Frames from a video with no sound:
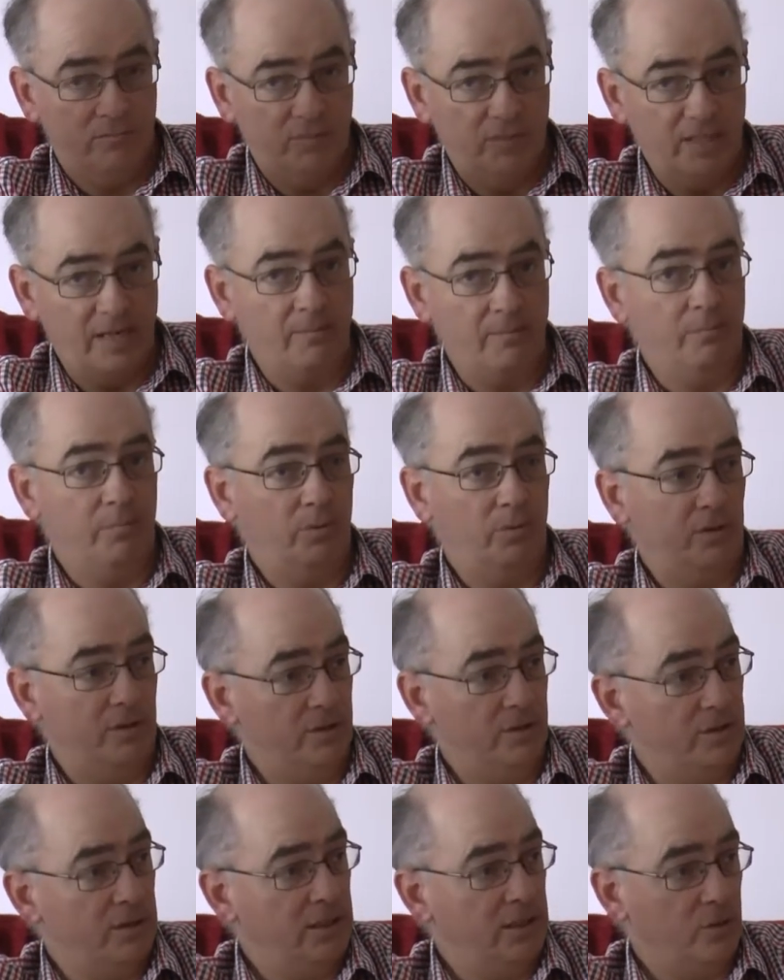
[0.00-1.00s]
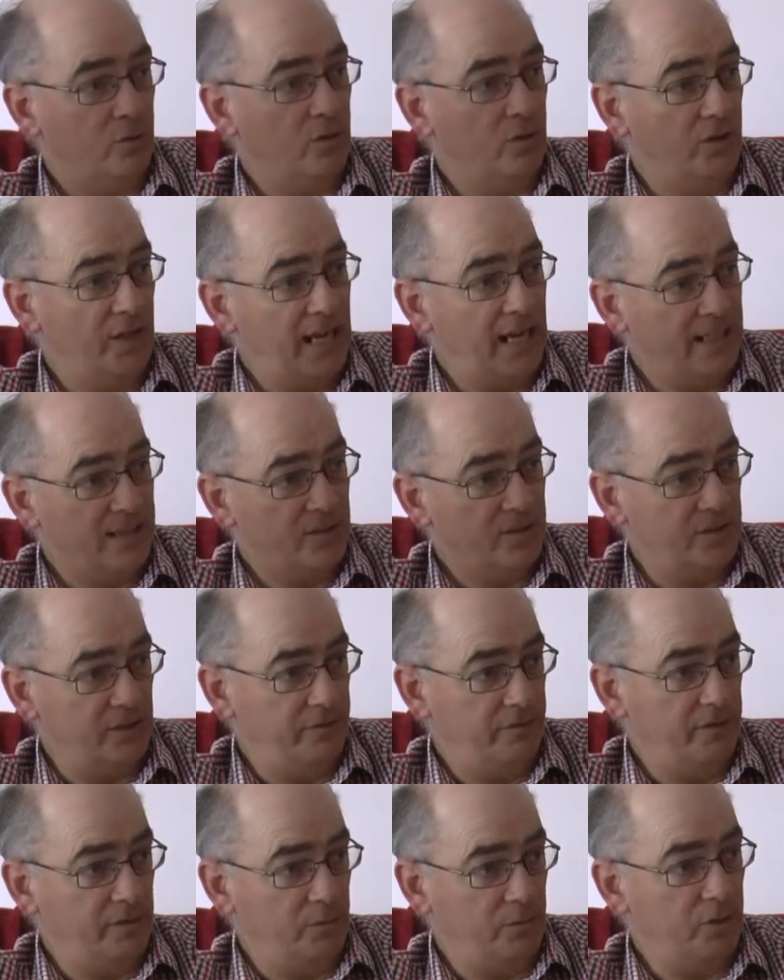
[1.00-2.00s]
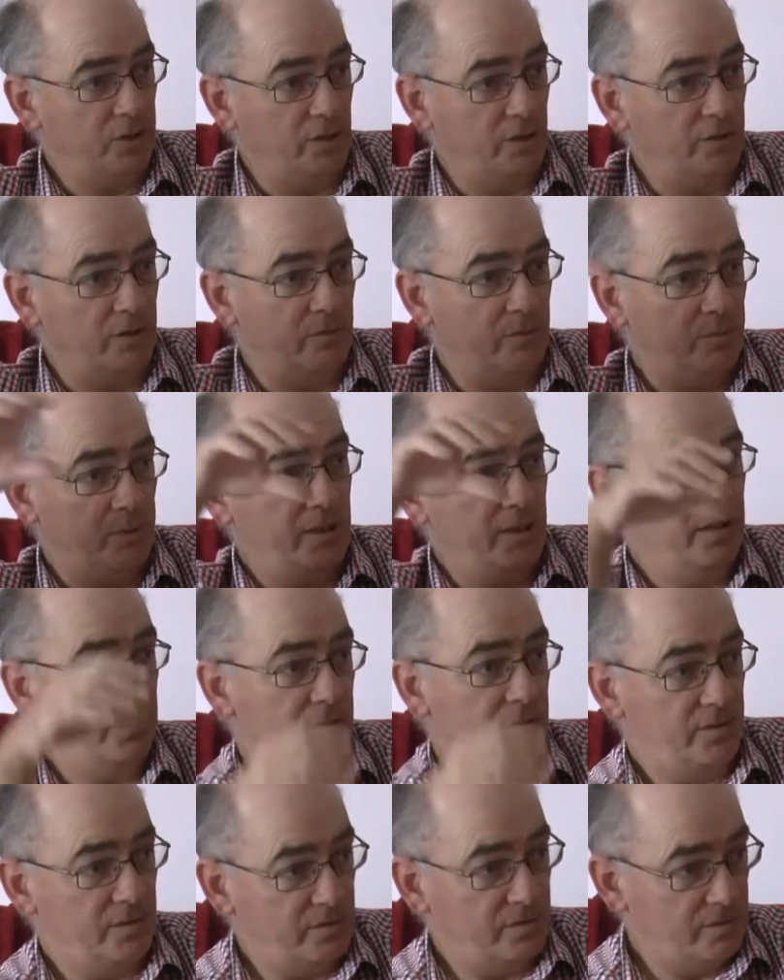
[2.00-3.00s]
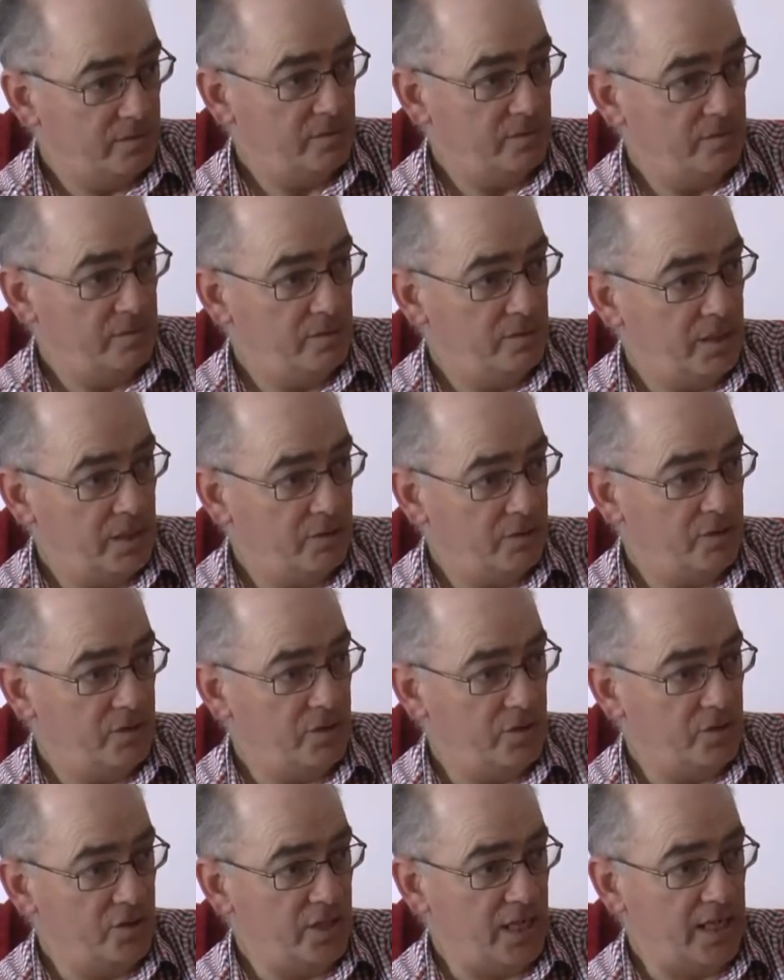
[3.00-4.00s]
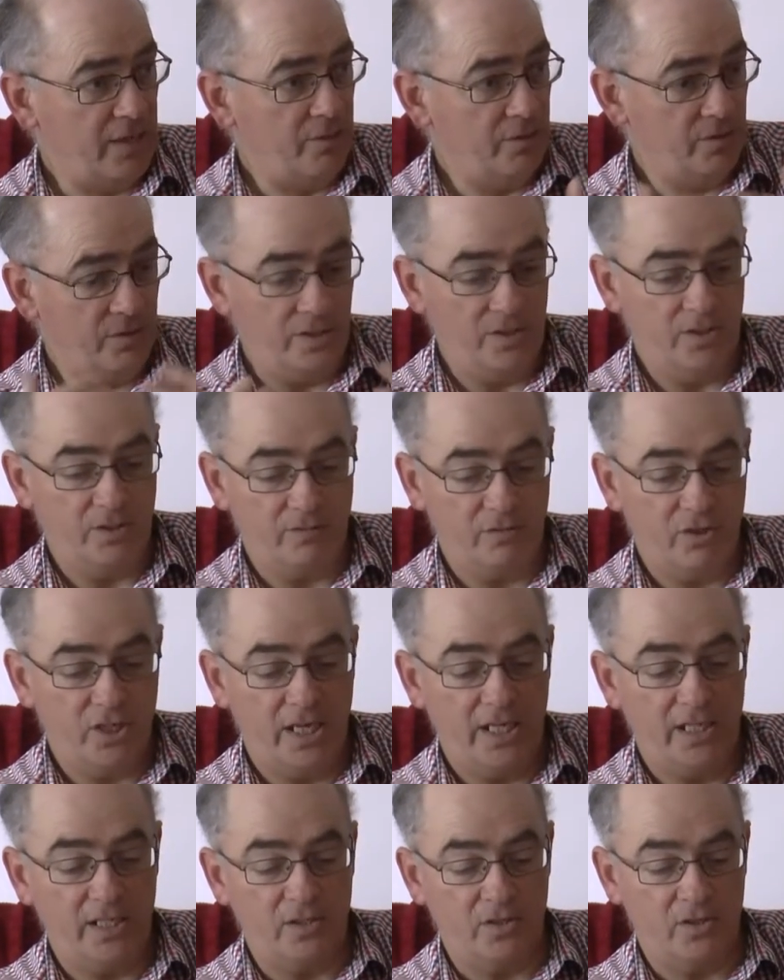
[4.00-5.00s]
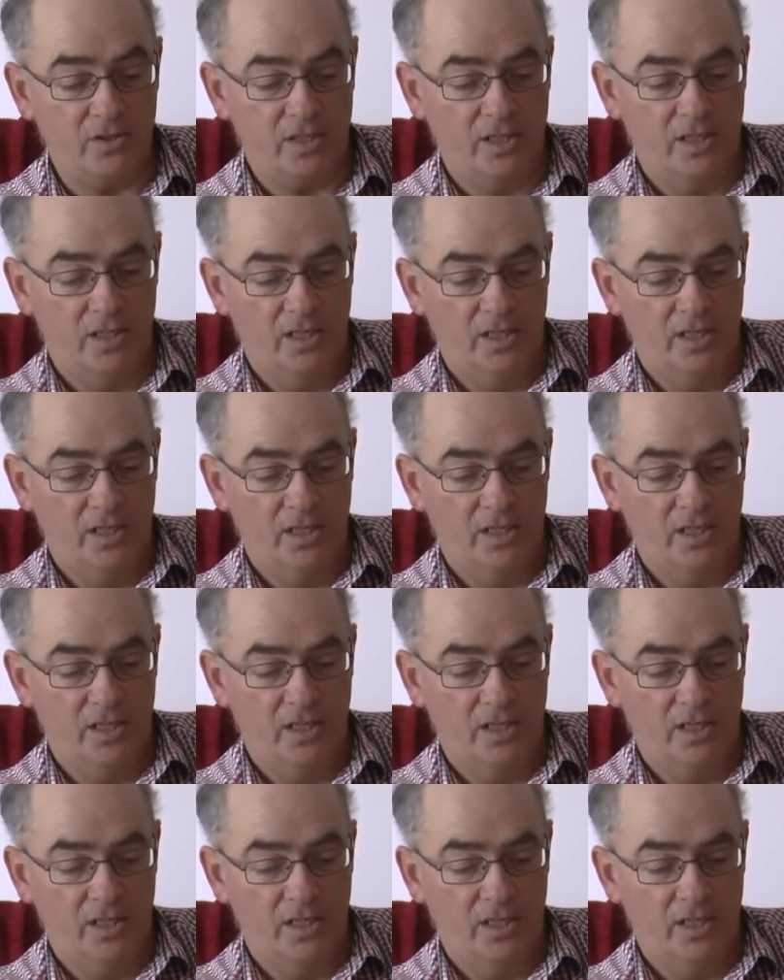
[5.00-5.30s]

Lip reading: temple and all that stuff that was going on because they're Christians now and things have changed.